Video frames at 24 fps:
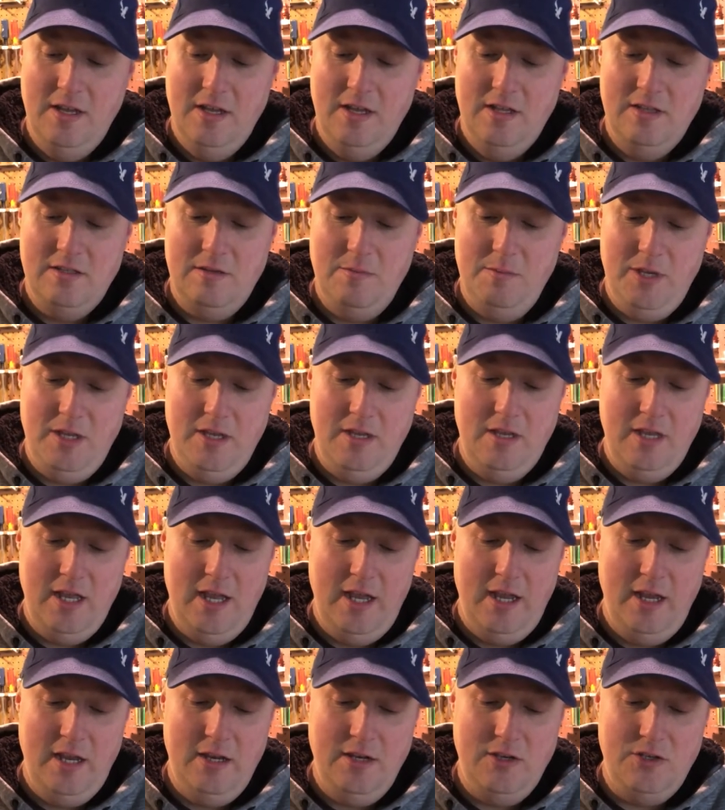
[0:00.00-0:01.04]
to be
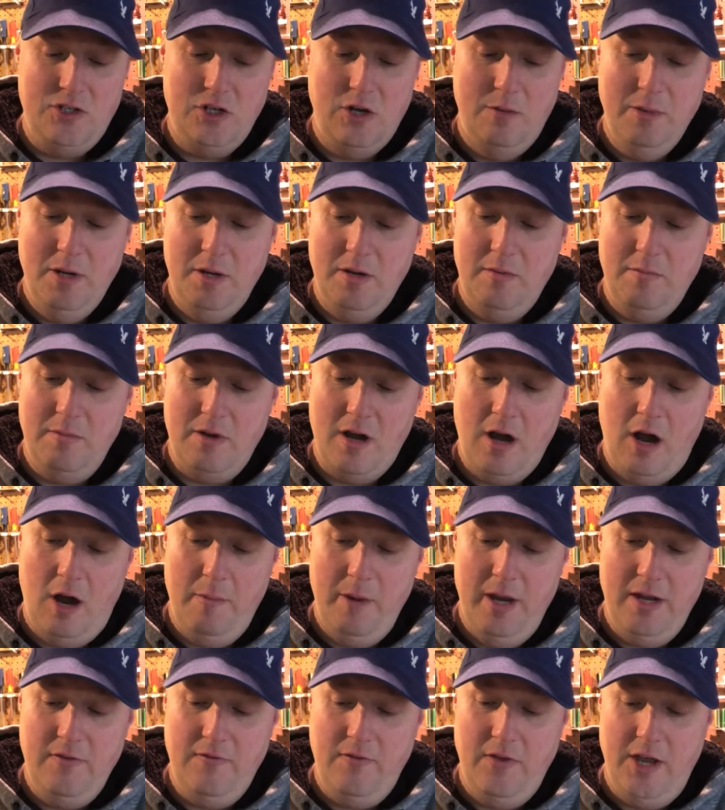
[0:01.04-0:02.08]
a German car
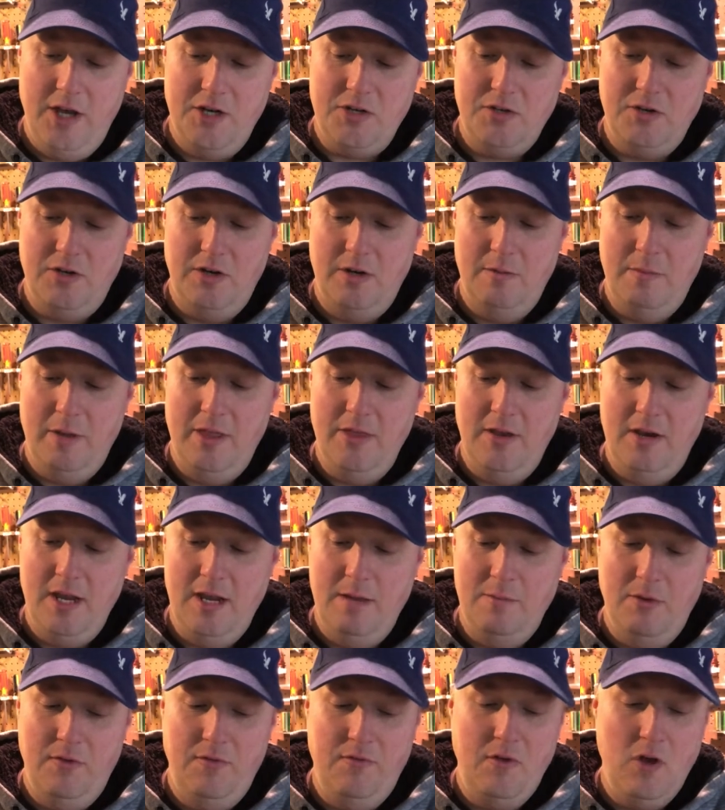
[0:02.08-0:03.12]
manufacturer by the
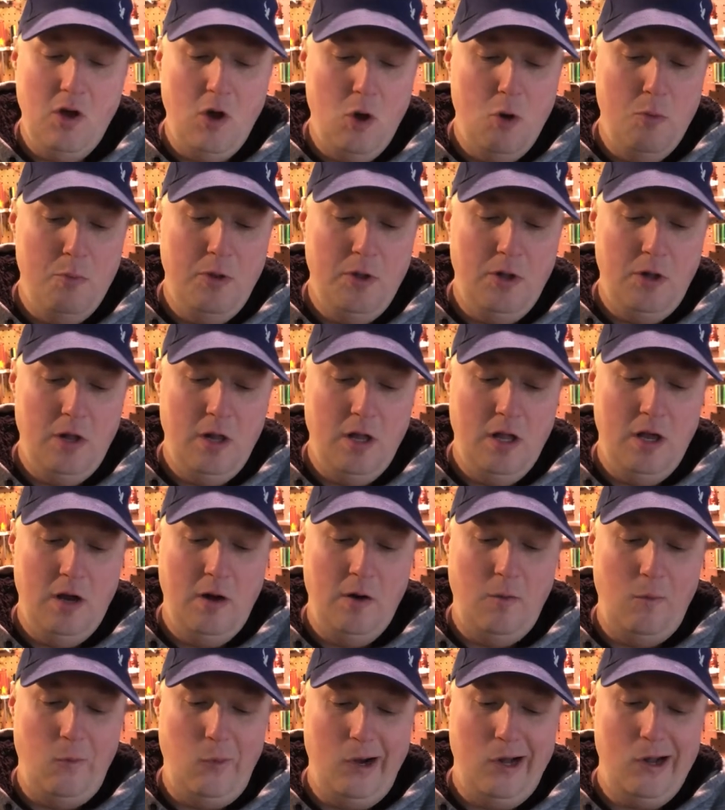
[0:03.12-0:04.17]
name of Opel
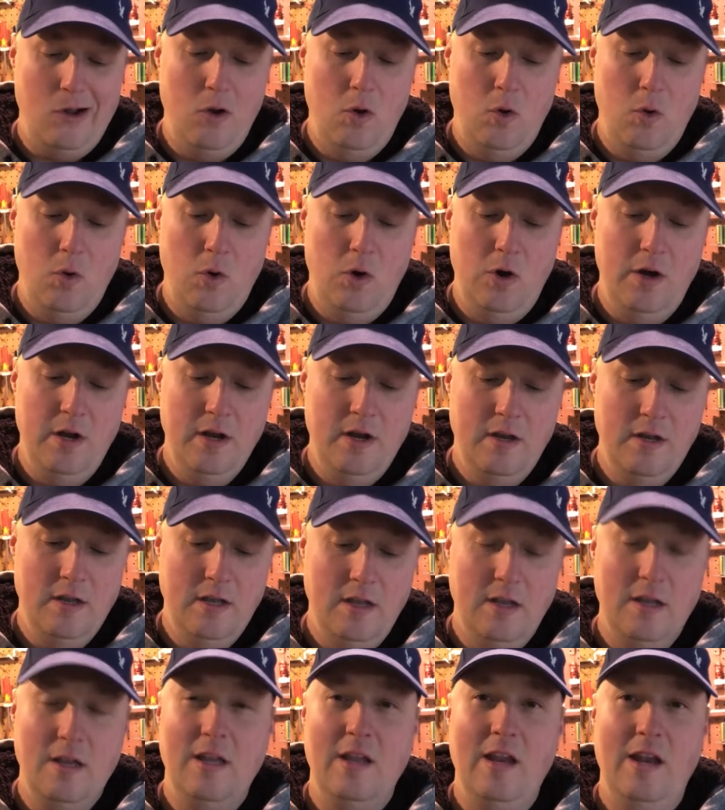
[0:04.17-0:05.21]
Rekord,
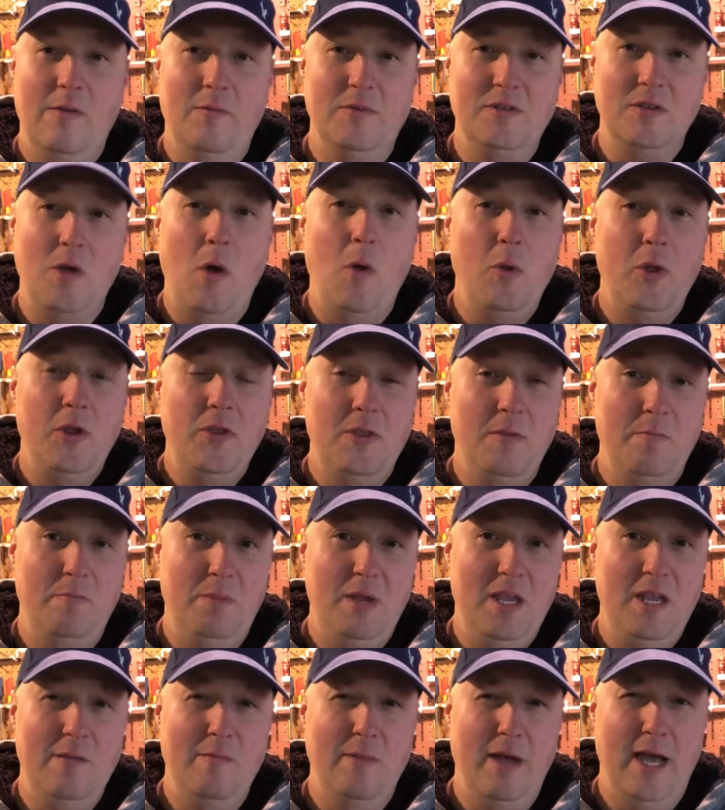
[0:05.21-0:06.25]
and it was only the
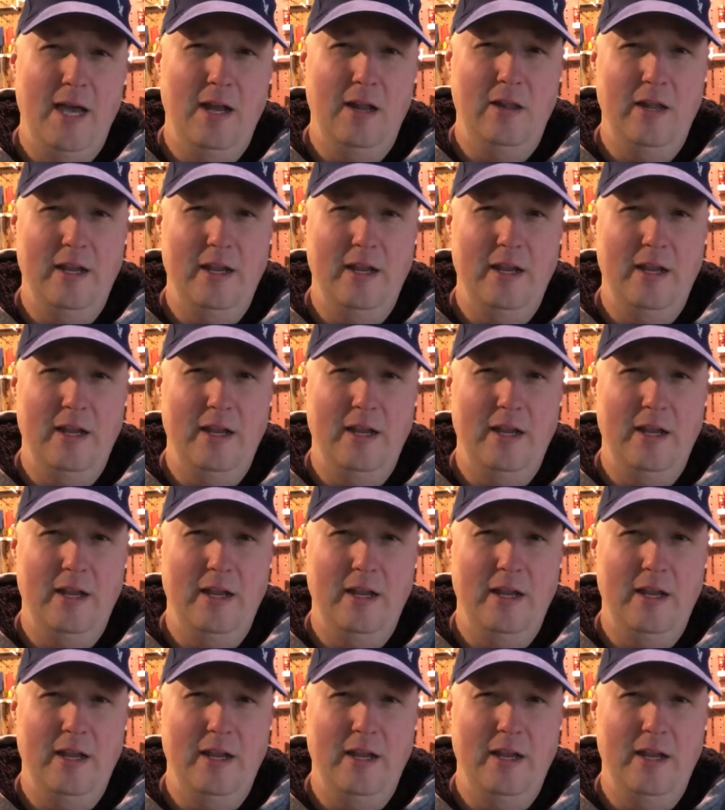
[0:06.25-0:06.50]
B model.